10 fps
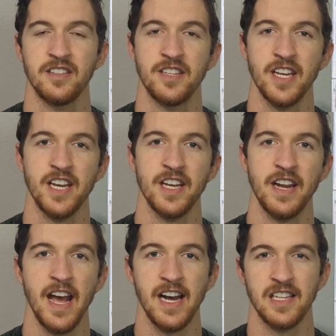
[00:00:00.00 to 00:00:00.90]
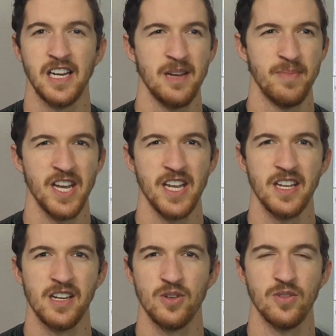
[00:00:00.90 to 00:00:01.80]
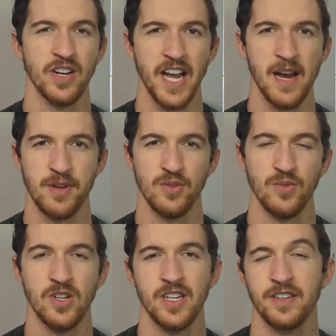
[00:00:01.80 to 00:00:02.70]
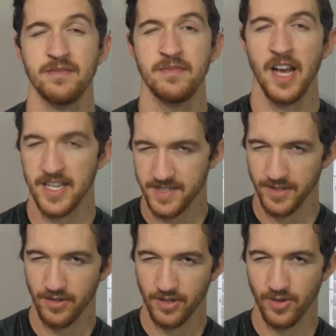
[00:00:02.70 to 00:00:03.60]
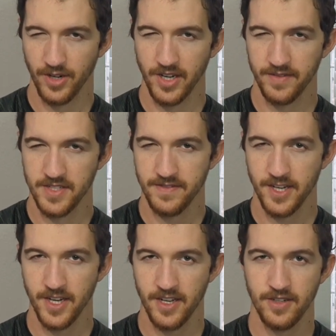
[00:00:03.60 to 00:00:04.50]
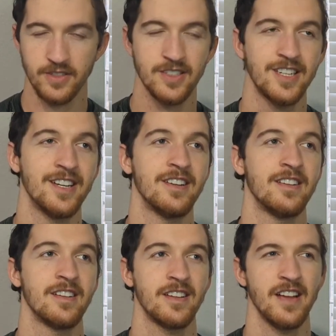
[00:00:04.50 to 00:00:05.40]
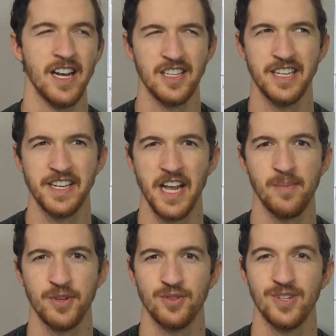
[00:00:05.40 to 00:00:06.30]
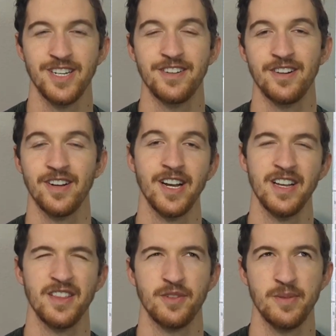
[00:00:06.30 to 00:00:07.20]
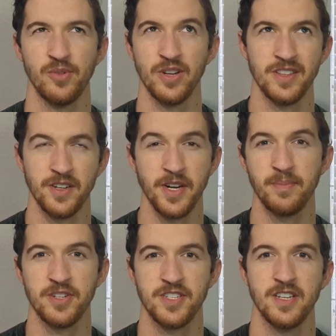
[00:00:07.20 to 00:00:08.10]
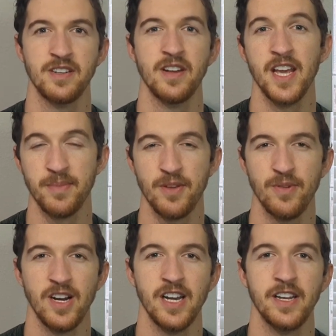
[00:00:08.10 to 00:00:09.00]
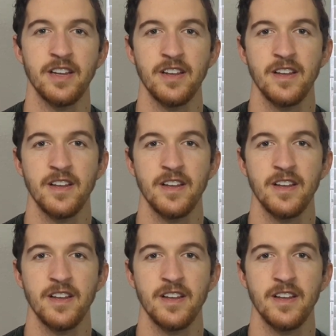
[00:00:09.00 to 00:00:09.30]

than Ally Bank or Capital One as of the recording of this video. Ally and Capital One are at 3.30% APY.